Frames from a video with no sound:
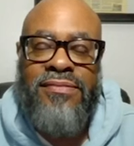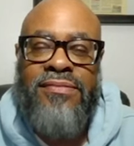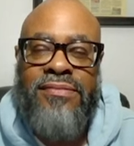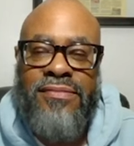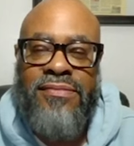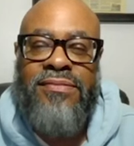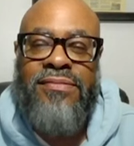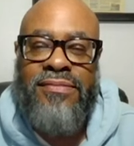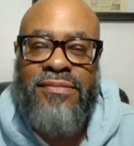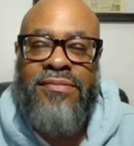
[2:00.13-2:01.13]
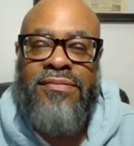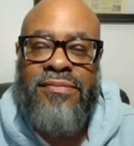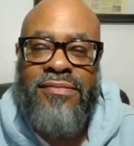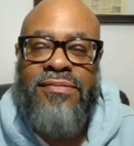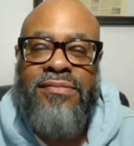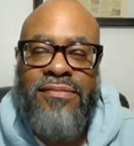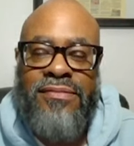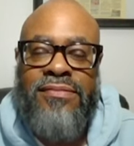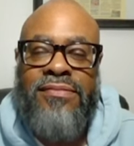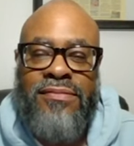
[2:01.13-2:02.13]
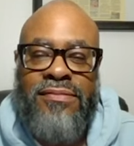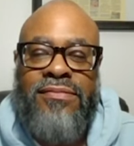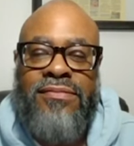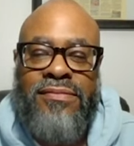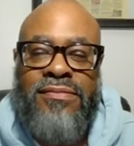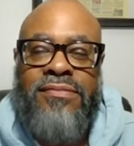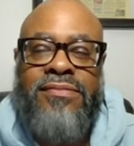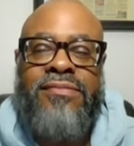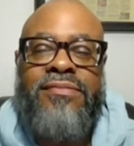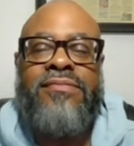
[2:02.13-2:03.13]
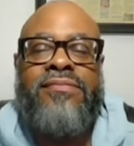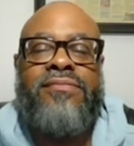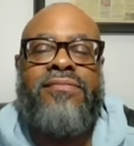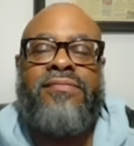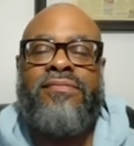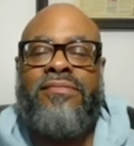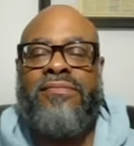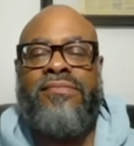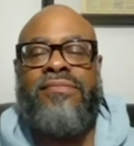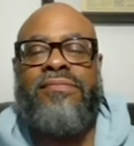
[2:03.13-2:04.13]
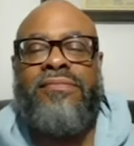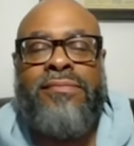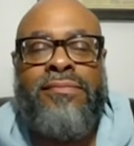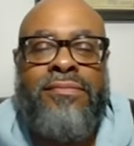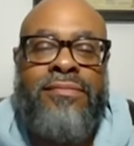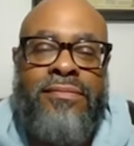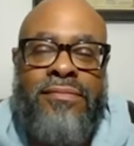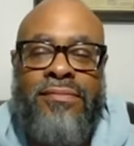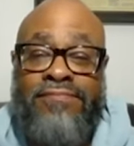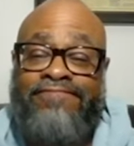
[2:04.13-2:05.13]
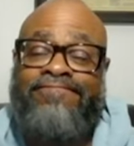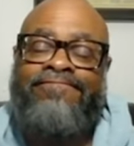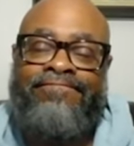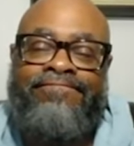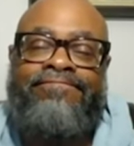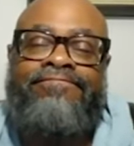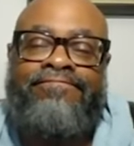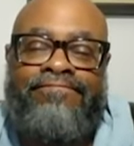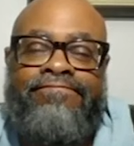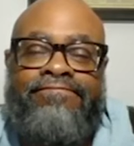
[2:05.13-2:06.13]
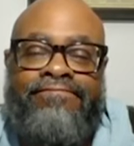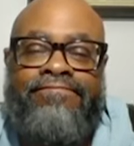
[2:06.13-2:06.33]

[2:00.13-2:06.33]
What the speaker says: This person isn't speaking.